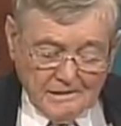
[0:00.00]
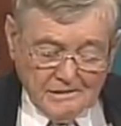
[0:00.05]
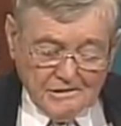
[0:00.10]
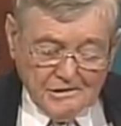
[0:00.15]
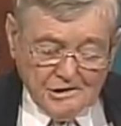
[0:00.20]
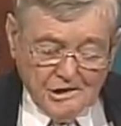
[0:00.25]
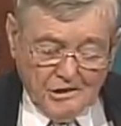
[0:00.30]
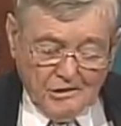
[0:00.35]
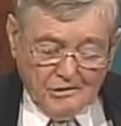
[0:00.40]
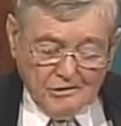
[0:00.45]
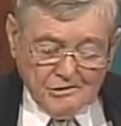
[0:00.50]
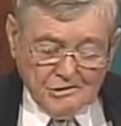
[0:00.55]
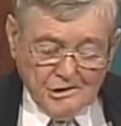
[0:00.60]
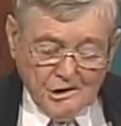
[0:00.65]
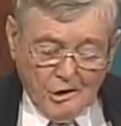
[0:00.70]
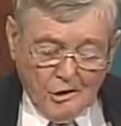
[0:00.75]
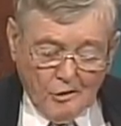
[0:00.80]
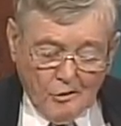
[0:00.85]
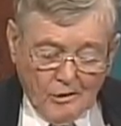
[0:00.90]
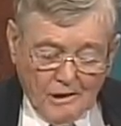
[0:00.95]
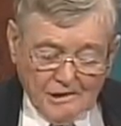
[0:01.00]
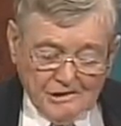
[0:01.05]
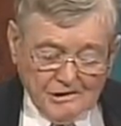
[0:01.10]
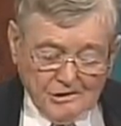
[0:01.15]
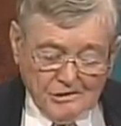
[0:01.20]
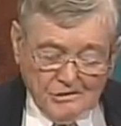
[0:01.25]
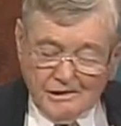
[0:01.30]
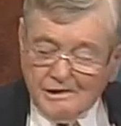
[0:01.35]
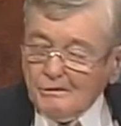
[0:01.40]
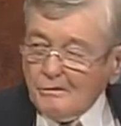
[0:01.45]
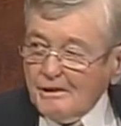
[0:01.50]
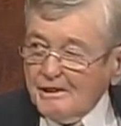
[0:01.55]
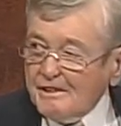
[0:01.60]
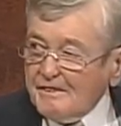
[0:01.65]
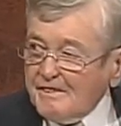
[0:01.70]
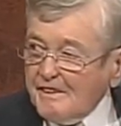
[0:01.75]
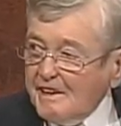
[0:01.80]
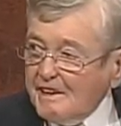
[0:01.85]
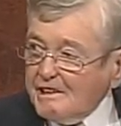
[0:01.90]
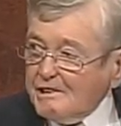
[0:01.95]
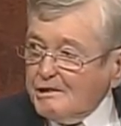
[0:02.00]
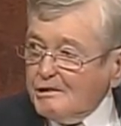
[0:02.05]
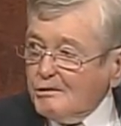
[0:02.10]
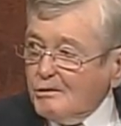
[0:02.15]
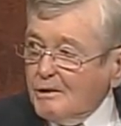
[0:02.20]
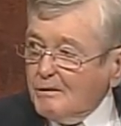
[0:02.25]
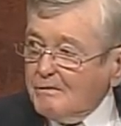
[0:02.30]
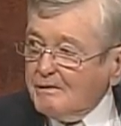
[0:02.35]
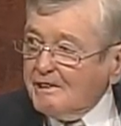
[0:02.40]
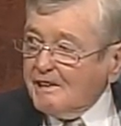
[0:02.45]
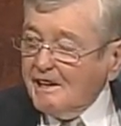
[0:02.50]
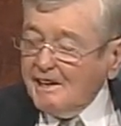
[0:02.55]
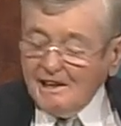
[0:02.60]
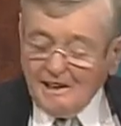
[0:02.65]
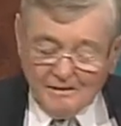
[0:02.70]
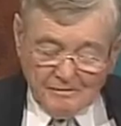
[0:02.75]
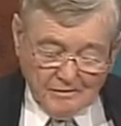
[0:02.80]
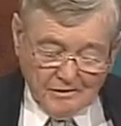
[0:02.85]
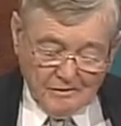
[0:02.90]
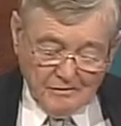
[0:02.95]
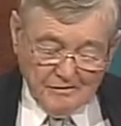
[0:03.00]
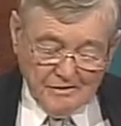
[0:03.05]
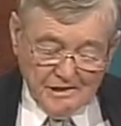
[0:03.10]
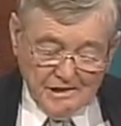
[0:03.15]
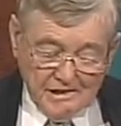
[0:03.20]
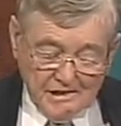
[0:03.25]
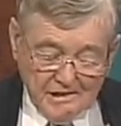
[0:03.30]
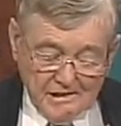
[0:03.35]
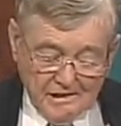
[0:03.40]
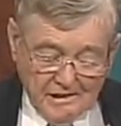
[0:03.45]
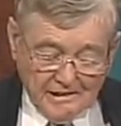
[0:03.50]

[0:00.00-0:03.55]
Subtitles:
Joe, I certainly want to thank you on behalf of the